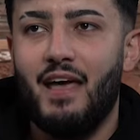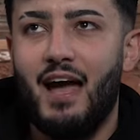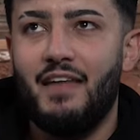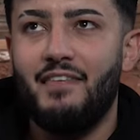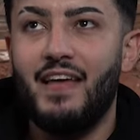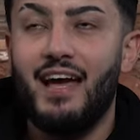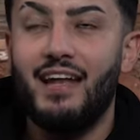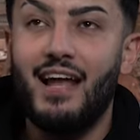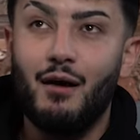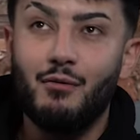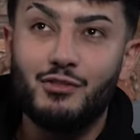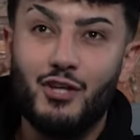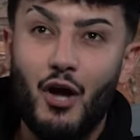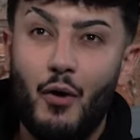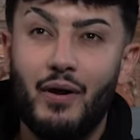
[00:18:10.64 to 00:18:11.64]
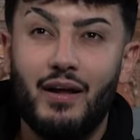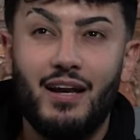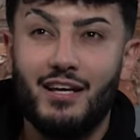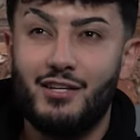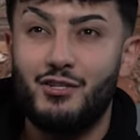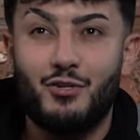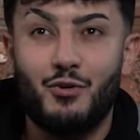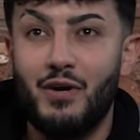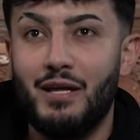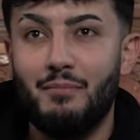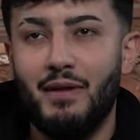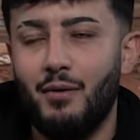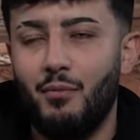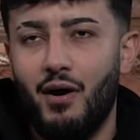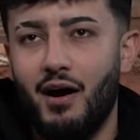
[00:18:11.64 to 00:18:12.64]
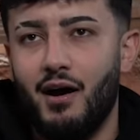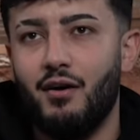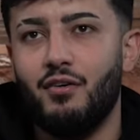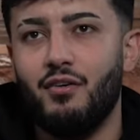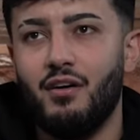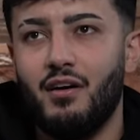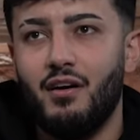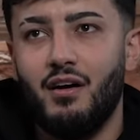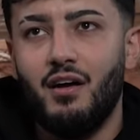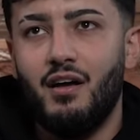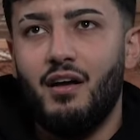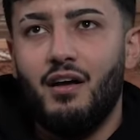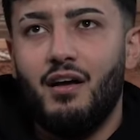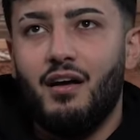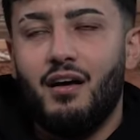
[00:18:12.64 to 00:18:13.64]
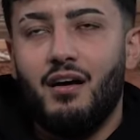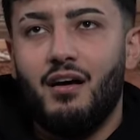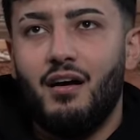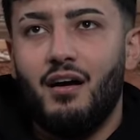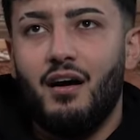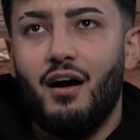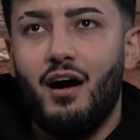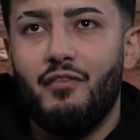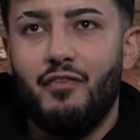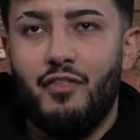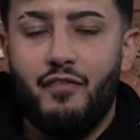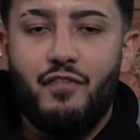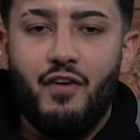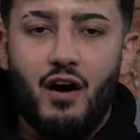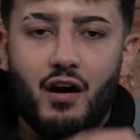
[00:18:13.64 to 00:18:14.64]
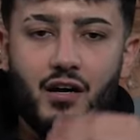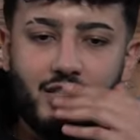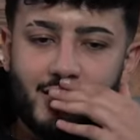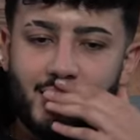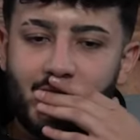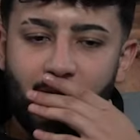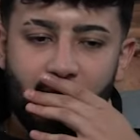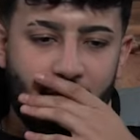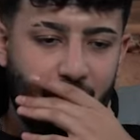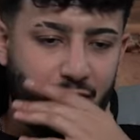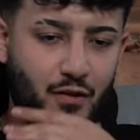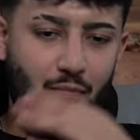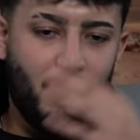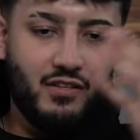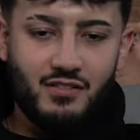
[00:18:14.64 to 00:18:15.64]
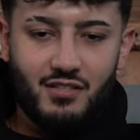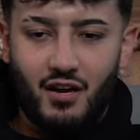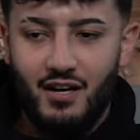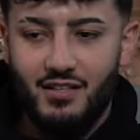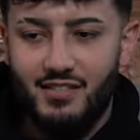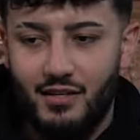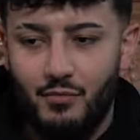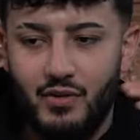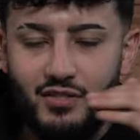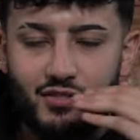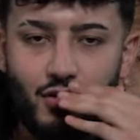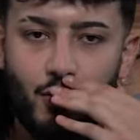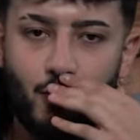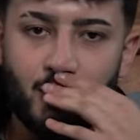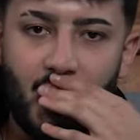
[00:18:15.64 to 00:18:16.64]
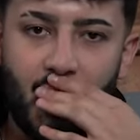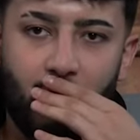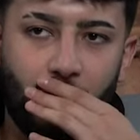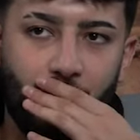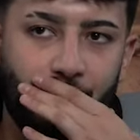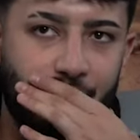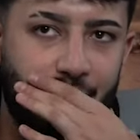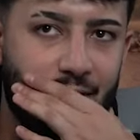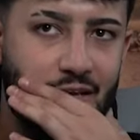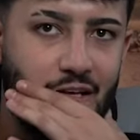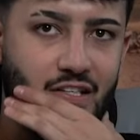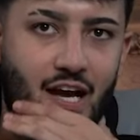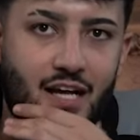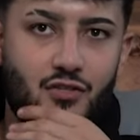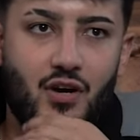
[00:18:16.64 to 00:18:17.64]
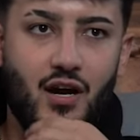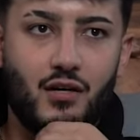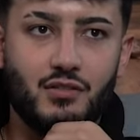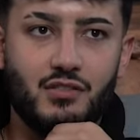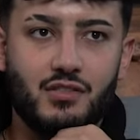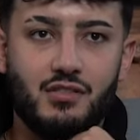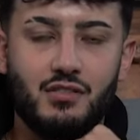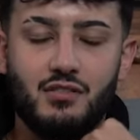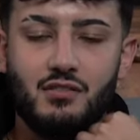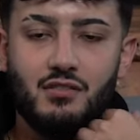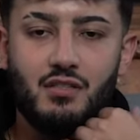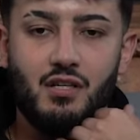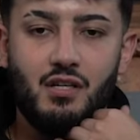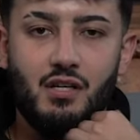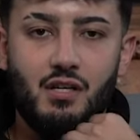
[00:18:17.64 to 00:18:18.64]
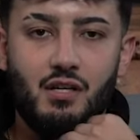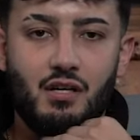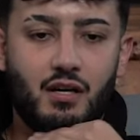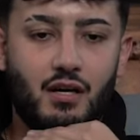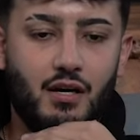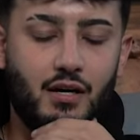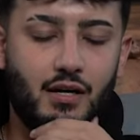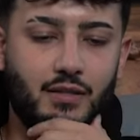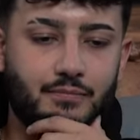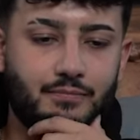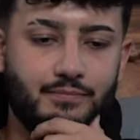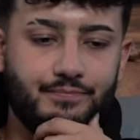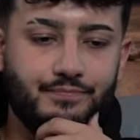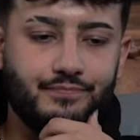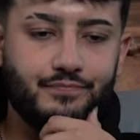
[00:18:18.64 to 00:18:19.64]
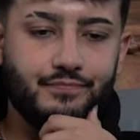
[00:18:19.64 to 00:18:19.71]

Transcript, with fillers: and then that was going extremely well. Uh, for the first few months, like I said, we sold out the check trousers. Um,